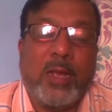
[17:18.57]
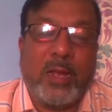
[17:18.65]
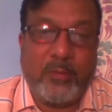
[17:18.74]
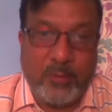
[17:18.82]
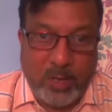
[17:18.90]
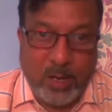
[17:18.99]

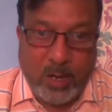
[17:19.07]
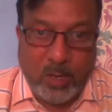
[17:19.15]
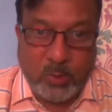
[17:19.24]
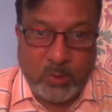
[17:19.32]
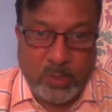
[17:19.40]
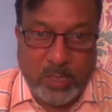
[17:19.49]
Every
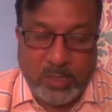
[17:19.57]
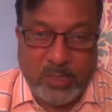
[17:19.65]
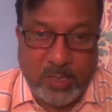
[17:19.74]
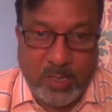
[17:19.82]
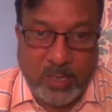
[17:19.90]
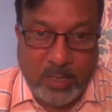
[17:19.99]
house
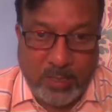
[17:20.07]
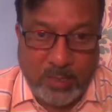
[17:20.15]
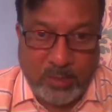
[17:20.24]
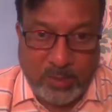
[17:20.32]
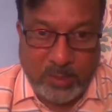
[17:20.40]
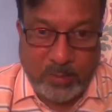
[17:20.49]
gets an
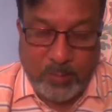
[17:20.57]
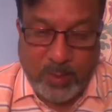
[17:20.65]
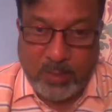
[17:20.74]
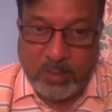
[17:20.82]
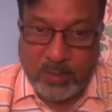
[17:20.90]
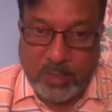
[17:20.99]
electricity
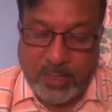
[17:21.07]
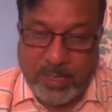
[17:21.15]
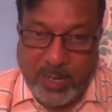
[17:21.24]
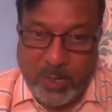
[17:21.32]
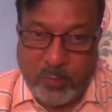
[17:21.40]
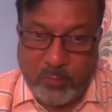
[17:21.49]
bill at
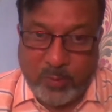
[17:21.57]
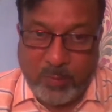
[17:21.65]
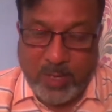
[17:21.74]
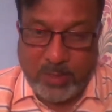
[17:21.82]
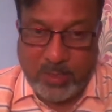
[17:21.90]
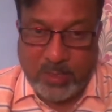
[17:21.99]
the end of the
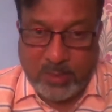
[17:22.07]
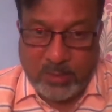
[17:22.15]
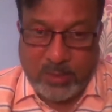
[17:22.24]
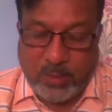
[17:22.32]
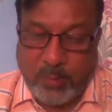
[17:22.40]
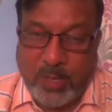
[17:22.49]
month. That
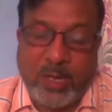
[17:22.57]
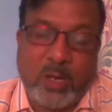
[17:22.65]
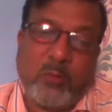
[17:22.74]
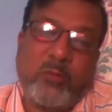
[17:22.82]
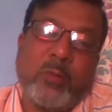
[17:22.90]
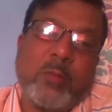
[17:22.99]
is the
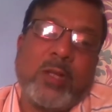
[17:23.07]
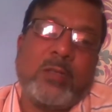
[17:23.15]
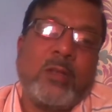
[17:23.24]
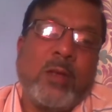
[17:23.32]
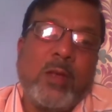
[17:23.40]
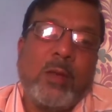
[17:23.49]
beginning of the
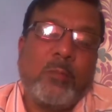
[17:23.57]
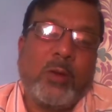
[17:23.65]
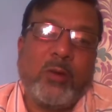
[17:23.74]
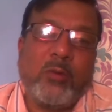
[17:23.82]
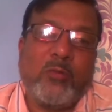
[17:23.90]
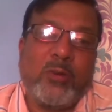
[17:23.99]
month.
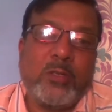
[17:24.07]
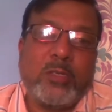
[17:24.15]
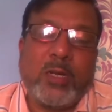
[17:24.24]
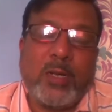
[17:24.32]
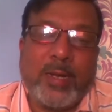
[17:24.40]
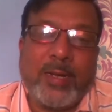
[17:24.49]
Between
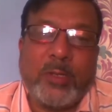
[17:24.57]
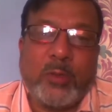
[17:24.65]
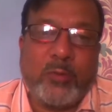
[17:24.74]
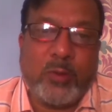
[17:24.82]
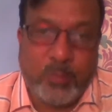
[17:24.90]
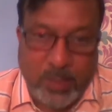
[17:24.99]
1st and 10th
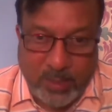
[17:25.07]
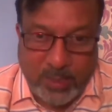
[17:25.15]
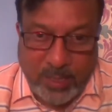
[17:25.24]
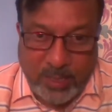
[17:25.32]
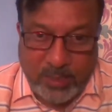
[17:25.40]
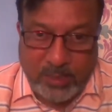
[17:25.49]
of the month,
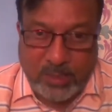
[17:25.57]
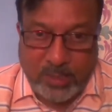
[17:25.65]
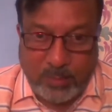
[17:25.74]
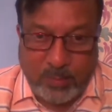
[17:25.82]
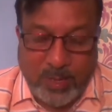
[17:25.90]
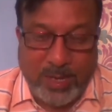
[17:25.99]
the
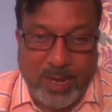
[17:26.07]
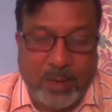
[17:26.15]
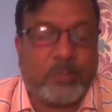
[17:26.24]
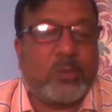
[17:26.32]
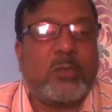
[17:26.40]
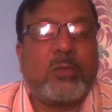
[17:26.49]
electricity bill
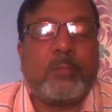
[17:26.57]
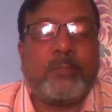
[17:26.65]
comes.